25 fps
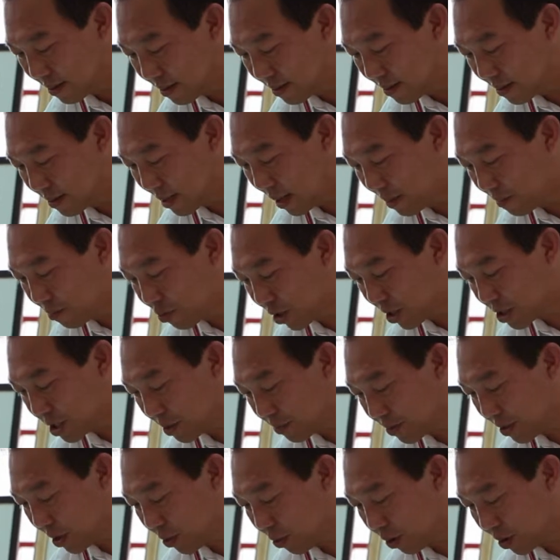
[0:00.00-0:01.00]
Then brush a
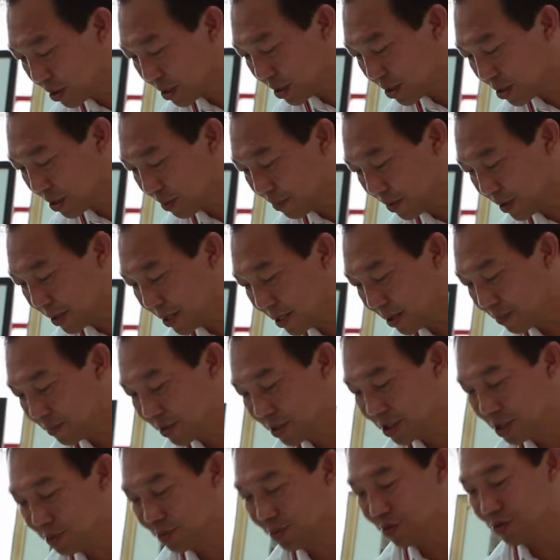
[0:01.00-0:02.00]
bit of water to make it a
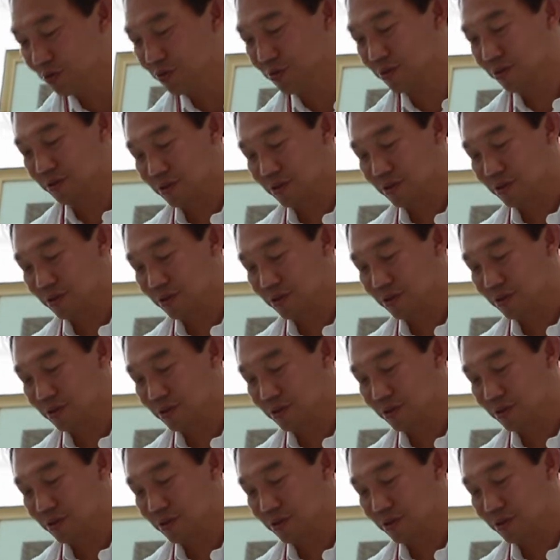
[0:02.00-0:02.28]
bit small.